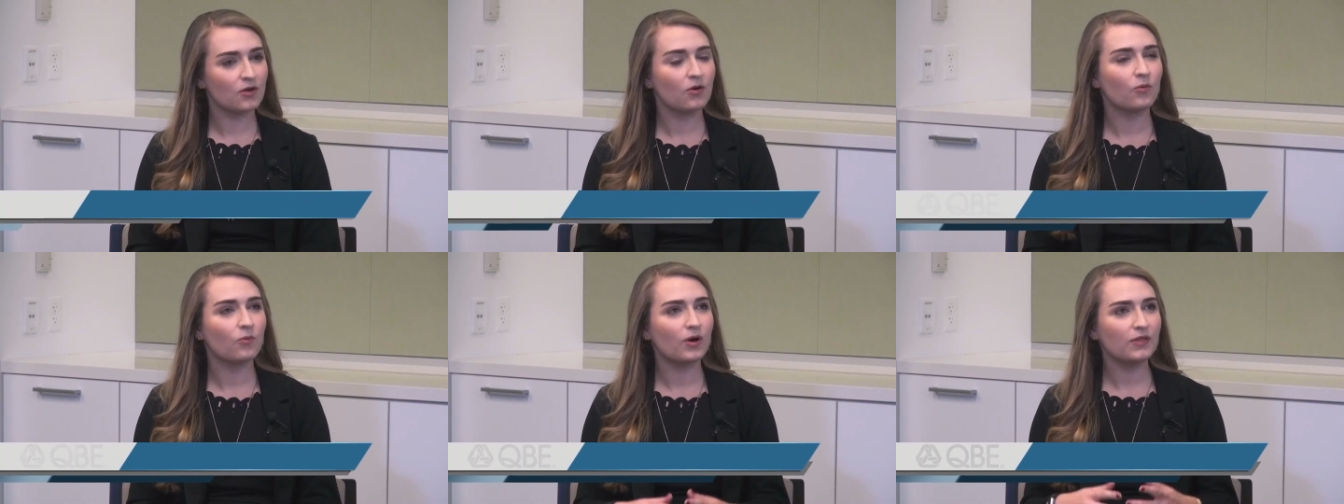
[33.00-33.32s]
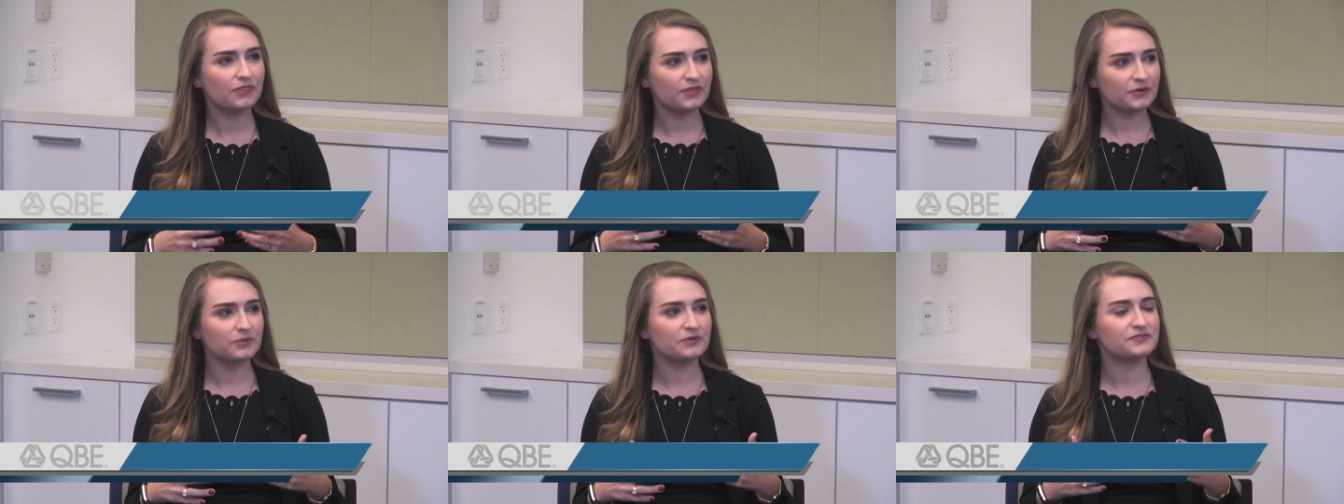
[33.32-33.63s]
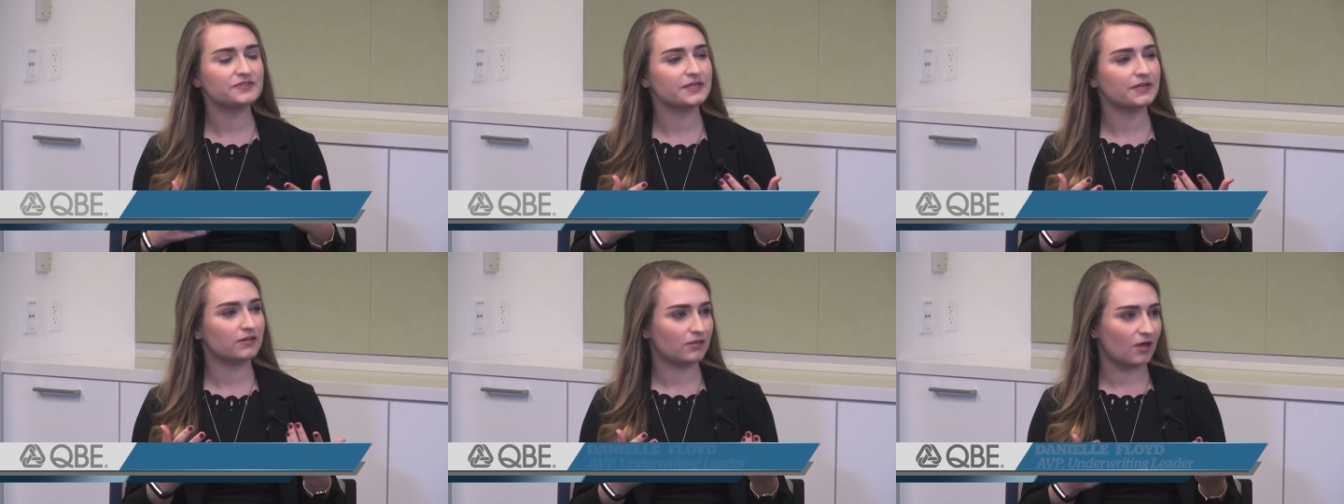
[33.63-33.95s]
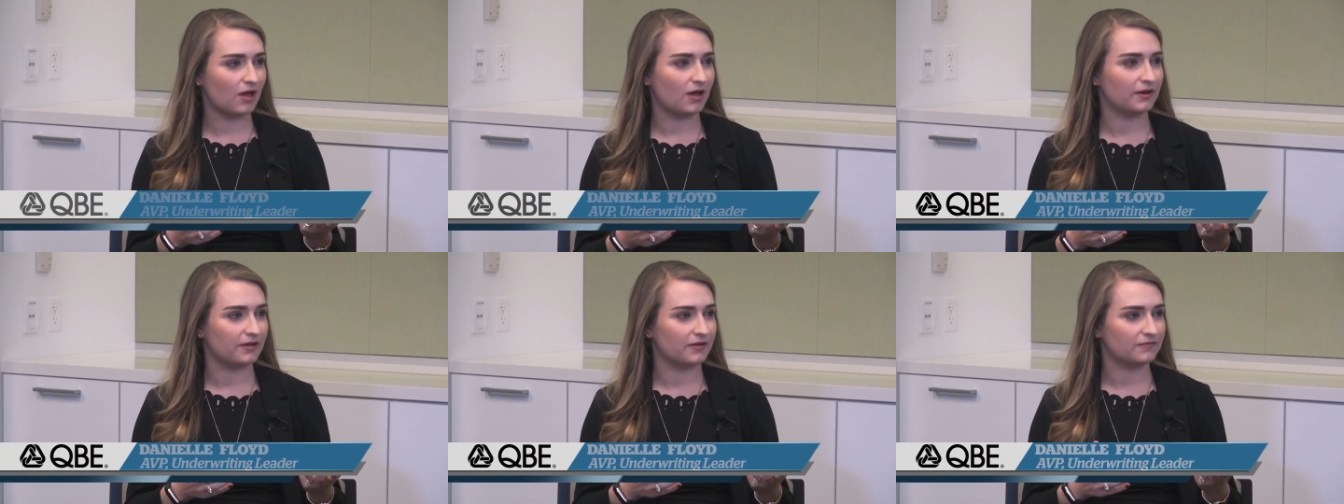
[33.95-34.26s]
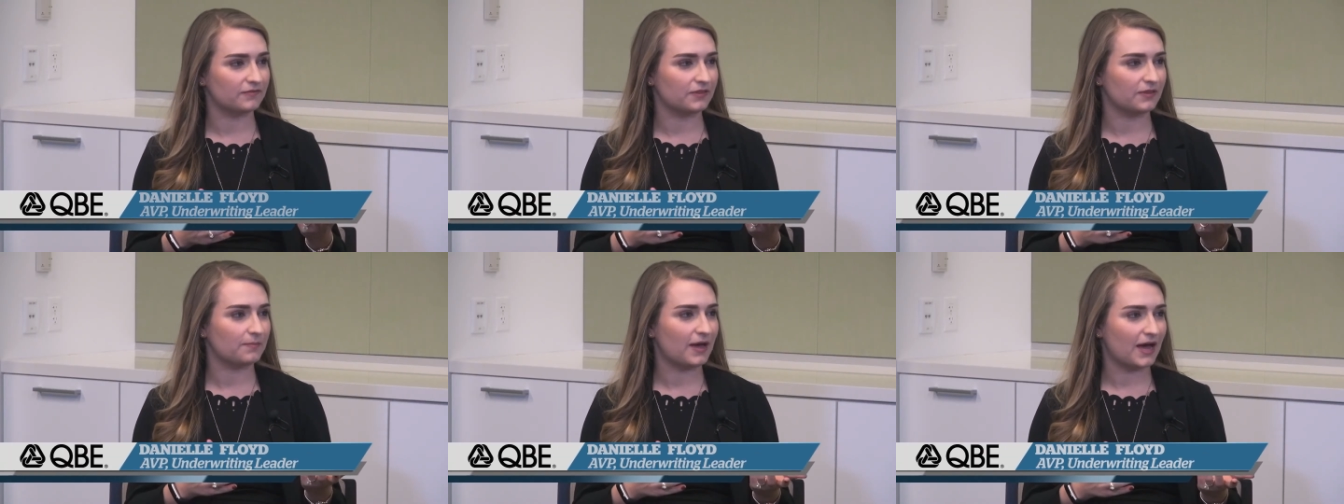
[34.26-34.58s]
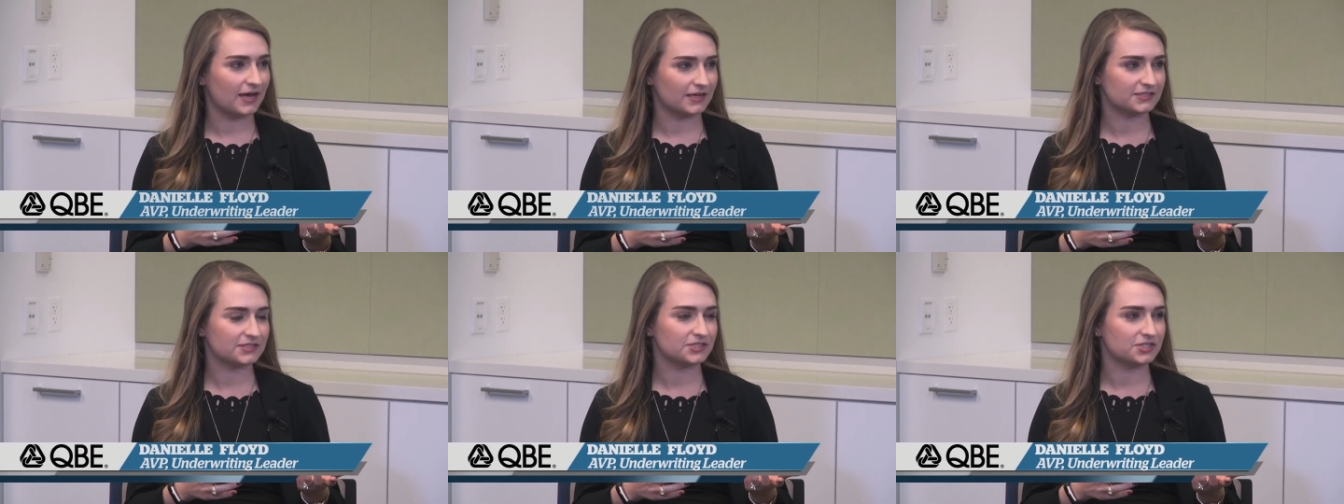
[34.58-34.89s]
One thing we've seen a lot of in the
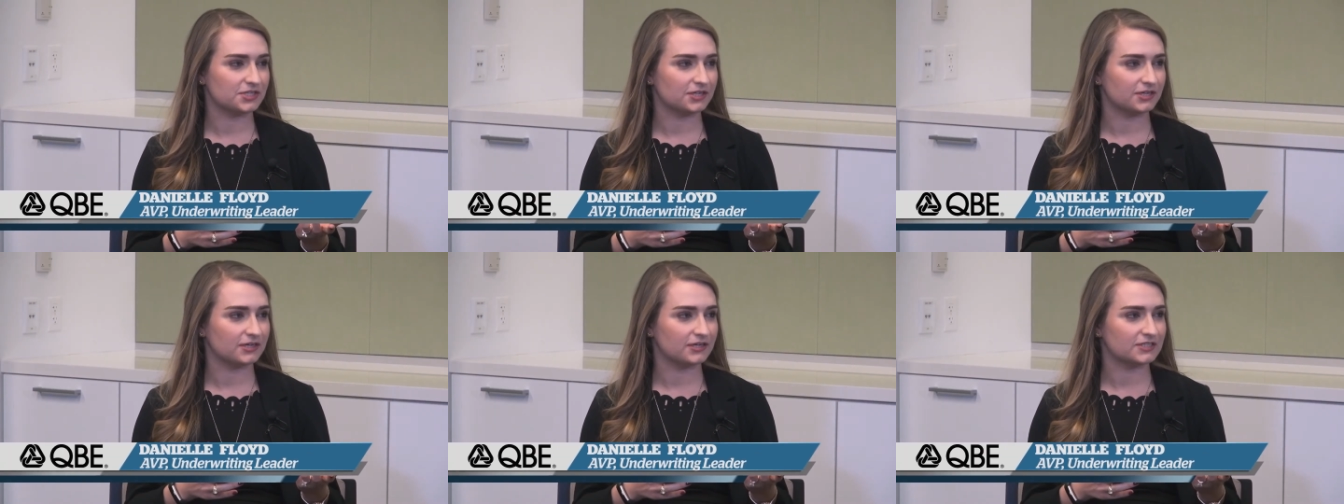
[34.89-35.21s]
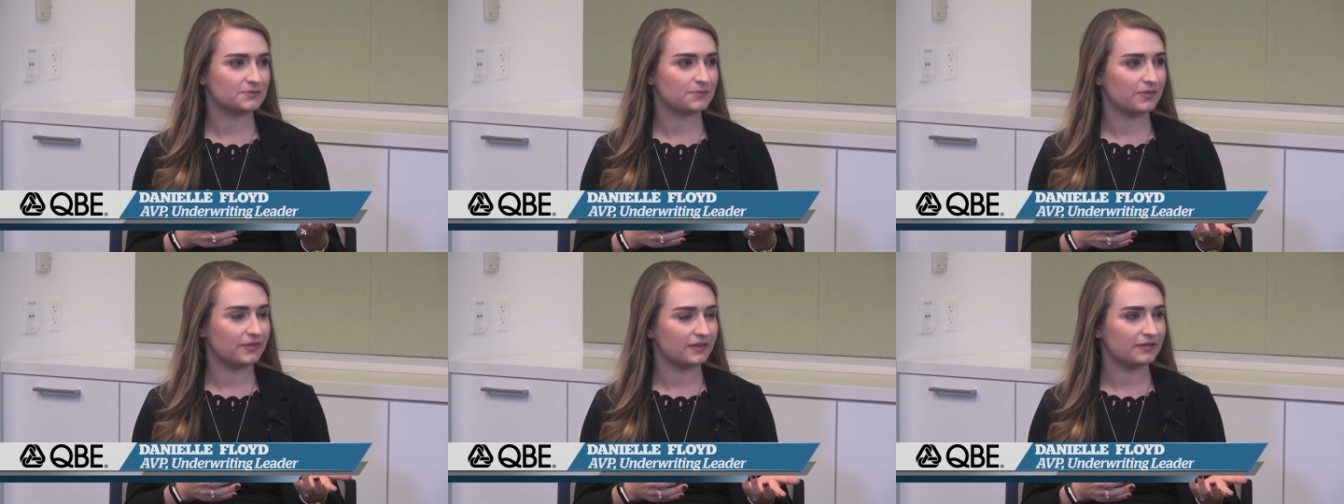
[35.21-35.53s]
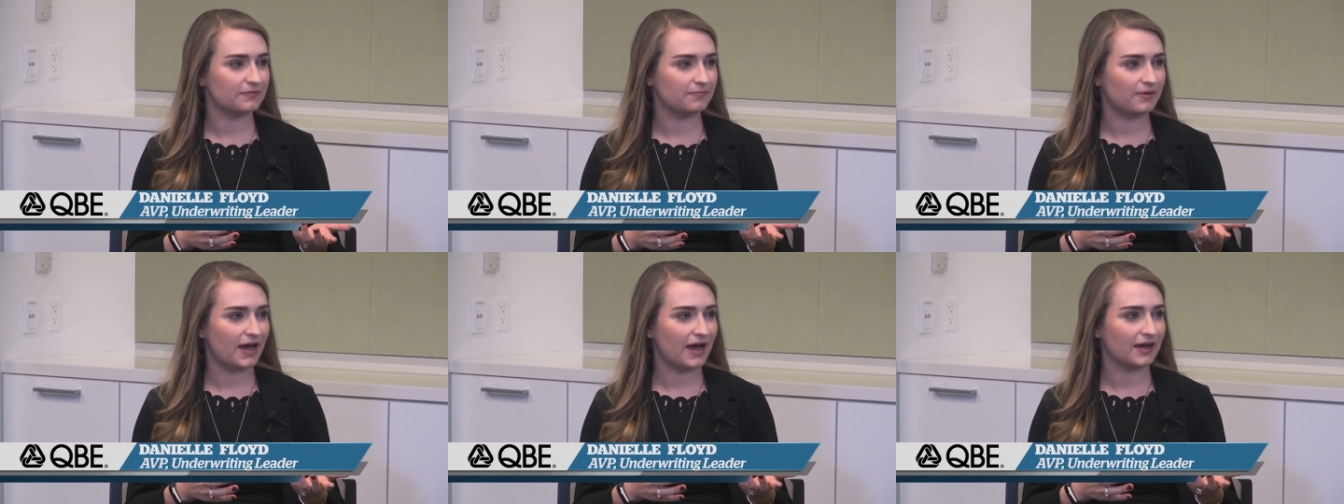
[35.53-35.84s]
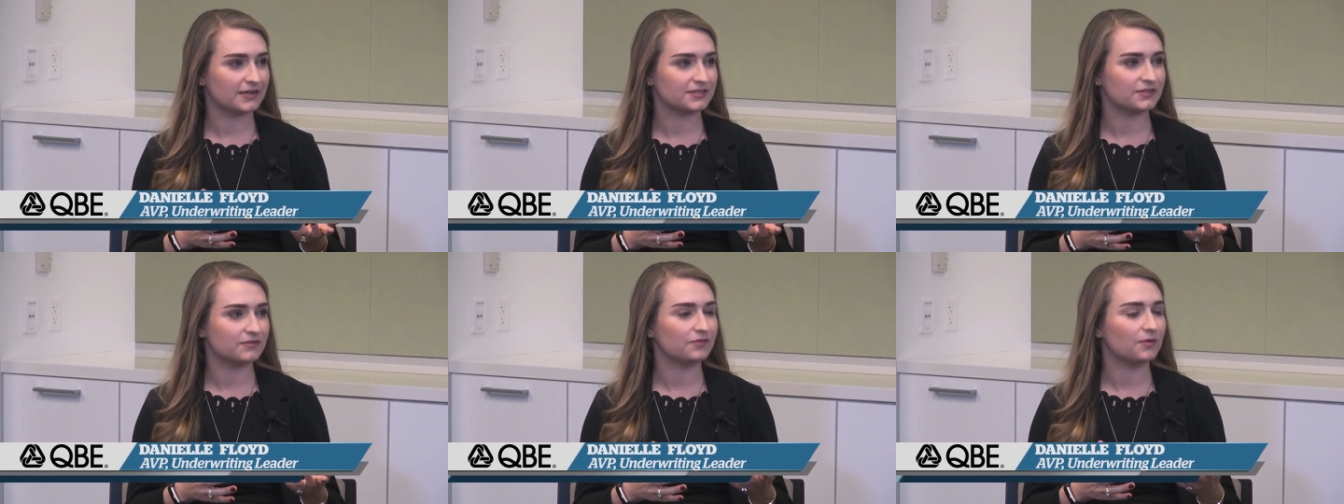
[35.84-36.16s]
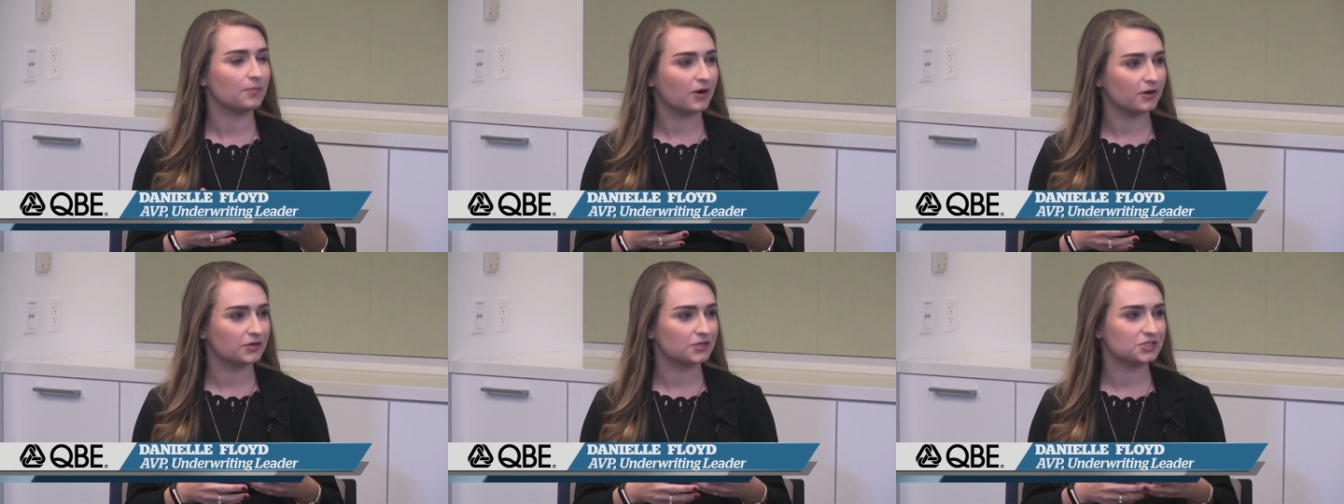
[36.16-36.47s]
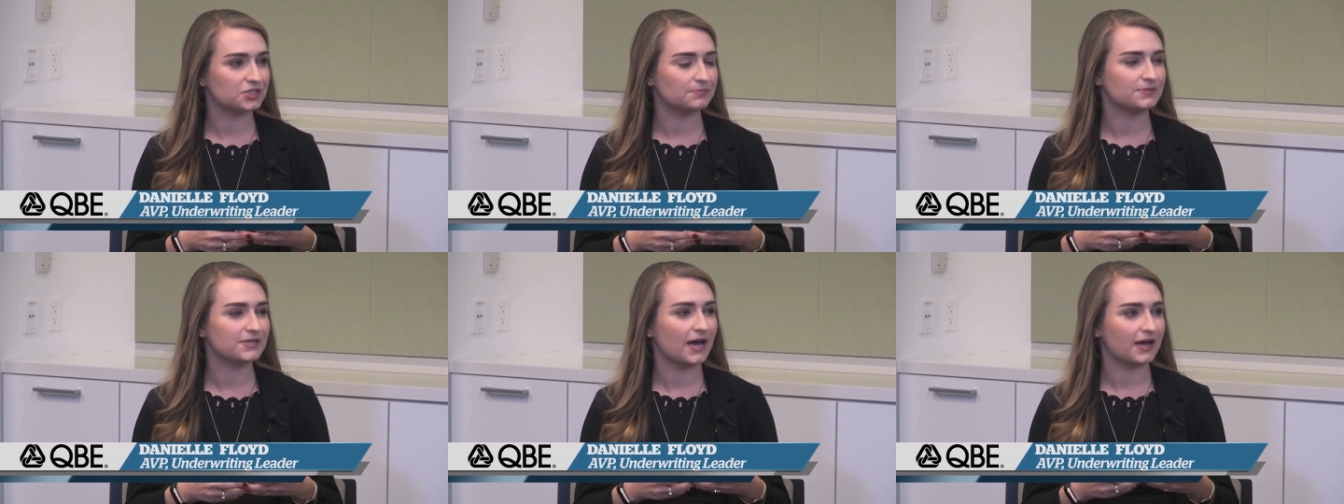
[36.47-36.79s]
past year has been the impact of the
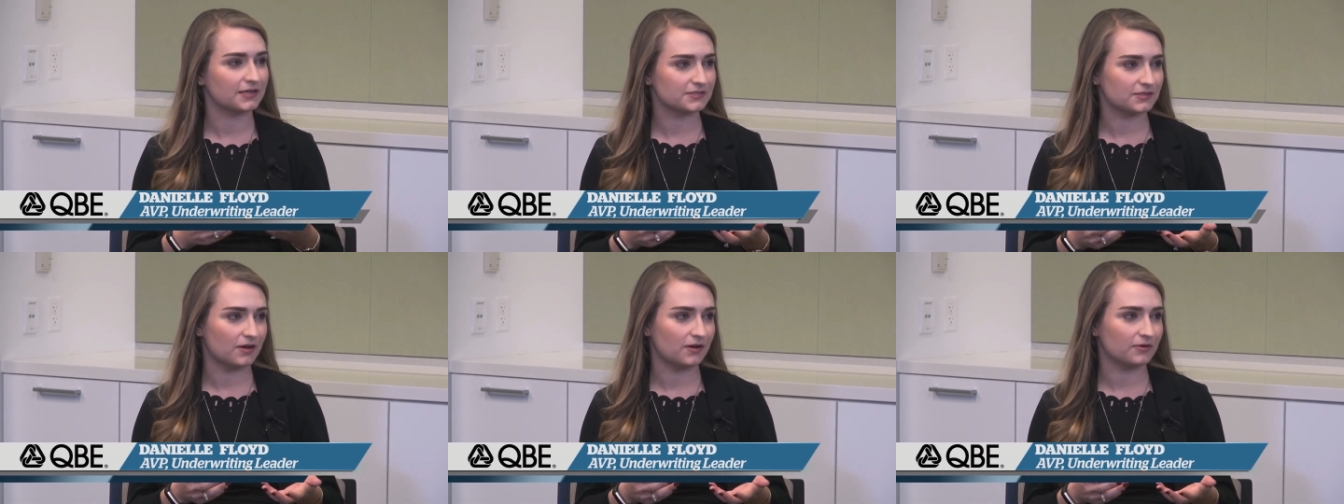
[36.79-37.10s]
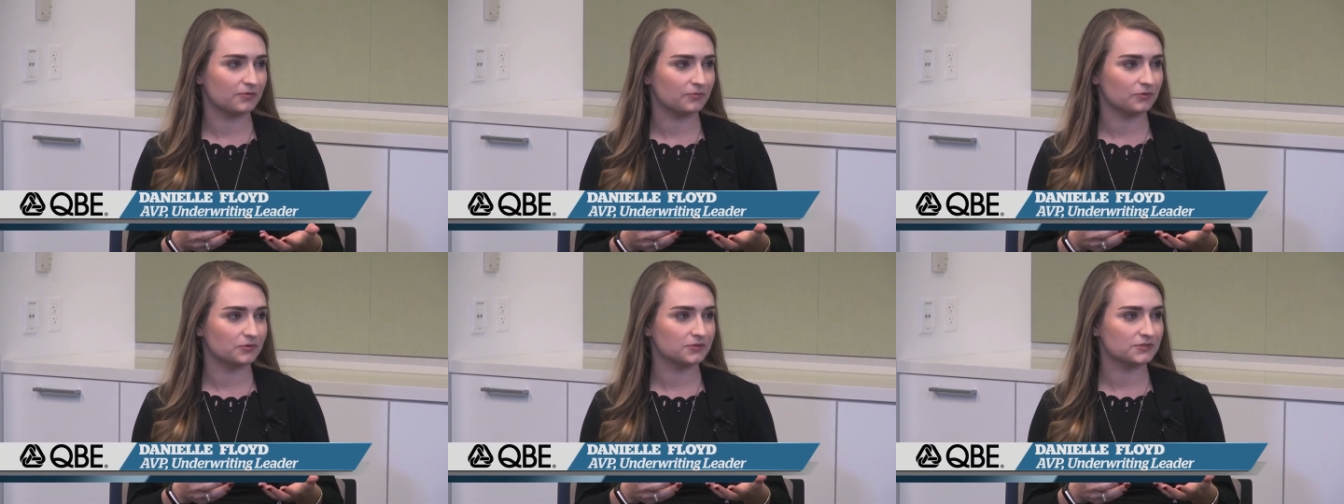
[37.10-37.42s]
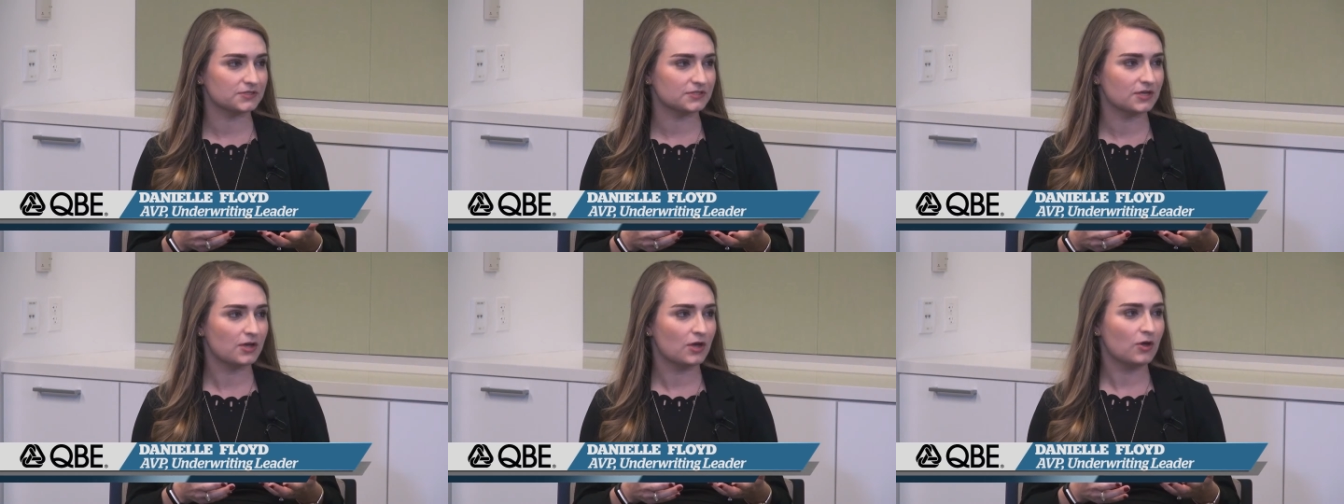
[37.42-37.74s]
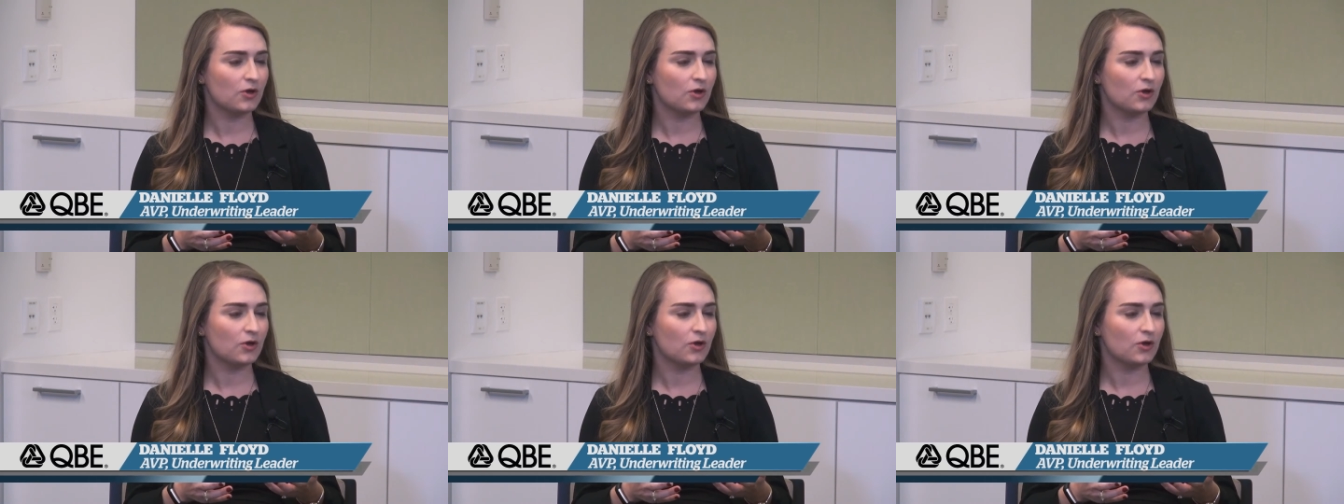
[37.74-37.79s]
partnership tax audit rules,